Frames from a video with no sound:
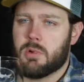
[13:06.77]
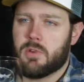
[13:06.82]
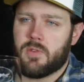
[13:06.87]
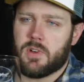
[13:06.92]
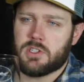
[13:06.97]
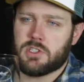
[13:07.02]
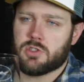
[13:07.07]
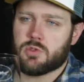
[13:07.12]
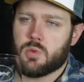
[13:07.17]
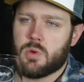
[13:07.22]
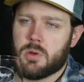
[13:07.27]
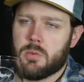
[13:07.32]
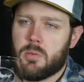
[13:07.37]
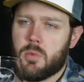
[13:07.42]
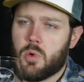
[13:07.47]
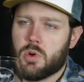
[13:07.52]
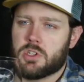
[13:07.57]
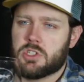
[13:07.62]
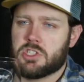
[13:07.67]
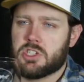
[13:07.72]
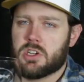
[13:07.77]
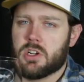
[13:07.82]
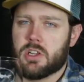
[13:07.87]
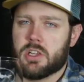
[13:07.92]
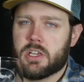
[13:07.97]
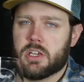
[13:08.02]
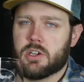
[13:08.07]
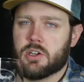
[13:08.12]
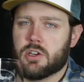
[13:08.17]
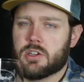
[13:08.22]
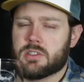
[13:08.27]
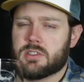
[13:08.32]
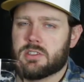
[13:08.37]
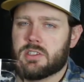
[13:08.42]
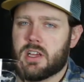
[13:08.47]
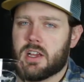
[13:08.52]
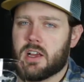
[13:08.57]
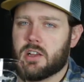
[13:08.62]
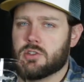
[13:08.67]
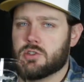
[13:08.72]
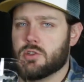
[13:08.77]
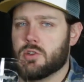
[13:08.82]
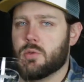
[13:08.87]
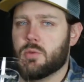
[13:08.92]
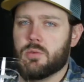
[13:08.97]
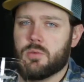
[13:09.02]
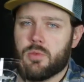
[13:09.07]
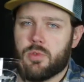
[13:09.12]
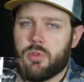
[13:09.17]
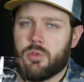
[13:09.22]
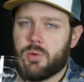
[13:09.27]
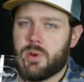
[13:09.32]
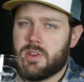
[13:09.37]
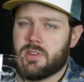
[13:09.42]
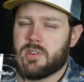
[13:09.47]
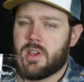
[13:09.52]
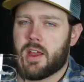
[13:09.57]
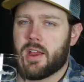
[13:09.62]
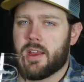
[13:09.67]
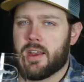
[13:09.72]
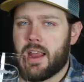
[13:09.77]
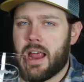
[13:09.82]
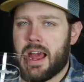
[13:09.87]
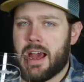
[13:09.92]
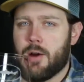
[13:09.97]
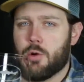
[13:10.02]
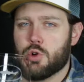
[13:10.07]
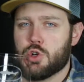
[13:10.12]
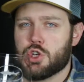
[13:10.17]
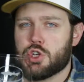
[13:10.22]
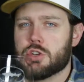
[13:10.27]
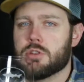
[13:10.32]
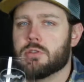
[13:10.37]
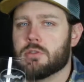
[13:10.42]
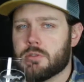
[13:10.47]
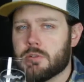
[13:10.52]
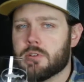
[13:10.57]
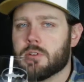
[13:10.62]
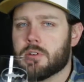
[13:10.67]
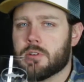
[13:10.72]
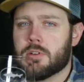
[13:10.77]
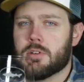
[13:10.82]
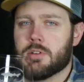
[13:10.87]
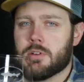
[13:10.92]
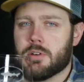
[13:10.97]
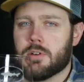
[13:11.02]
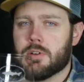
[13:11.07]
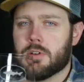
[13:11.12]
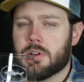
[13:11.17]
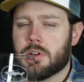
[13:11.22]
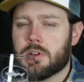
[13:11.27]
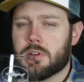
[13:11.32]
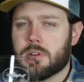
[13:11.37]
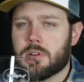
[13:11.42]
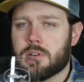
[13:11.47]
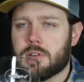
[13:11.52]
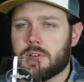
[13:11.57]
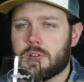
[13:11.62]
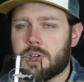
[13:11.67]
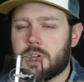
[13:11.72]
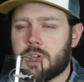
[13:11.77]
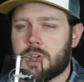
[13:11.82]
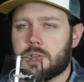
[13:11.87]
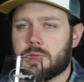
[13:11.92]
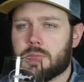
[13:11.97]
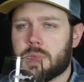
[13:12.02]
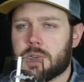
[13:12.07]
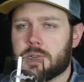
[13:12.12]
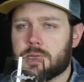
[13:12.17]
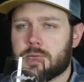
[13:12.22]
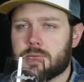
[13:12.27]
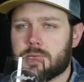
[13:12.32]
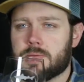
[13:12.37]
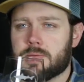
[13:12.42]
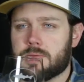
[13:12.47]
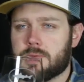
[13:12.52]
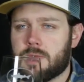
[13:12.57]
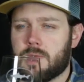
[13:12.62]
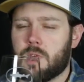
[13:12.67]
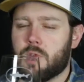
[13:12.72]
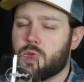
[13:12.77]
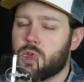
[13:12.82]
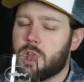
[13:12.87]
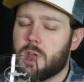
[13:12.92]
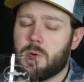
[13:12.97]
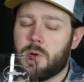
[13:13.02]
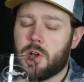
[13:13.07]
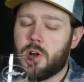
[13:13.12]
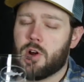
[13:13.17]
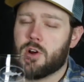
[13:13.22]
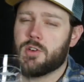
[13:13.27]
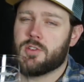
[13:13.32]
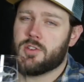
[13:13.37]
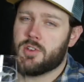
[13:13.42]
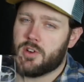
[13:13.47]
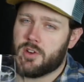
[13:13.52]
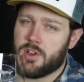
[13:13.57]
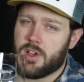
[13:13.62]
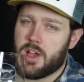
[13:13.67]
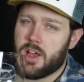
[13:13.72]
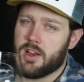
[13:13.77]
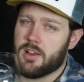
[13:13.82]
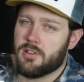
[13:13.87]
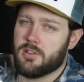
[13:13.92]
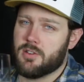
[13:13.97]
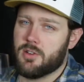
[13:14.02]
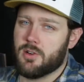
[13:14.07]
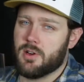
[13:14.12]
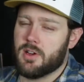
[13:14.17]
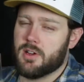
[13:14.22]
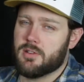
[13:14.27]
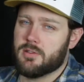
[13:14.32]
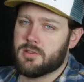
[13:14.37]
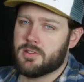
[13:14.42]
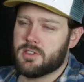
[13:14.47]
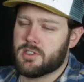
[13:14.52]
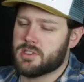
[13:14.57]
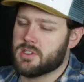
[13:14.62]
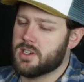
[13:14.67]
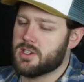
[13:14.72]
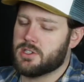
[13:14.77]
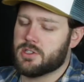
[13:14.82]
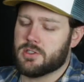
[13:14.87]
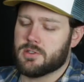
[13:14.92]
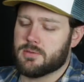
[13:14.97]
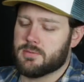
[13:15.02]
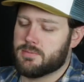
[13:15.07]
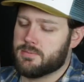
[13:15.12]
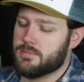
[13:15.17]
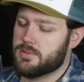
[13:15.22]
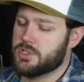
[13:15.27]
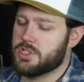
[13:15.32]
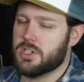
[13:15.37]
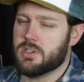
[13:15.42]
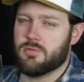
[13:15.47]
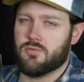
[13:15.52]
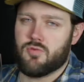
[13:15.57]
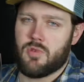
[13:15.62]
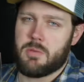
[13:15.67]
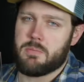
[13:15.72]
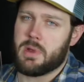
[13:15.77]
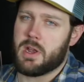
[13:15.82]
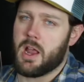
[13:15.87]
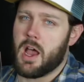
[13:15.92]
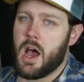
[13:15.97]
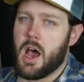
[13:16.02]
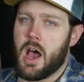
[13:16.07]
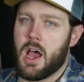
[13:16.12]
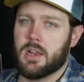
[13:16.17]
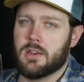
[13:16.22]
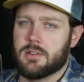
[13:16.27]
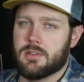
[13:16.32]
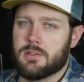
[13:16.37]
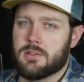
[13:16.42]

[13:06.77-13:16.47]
But if I just want a more generally cooked steak, I'll do a 3 second ouch. You know, but if you really want a hard sear, you gotta just get your shit ripping hot.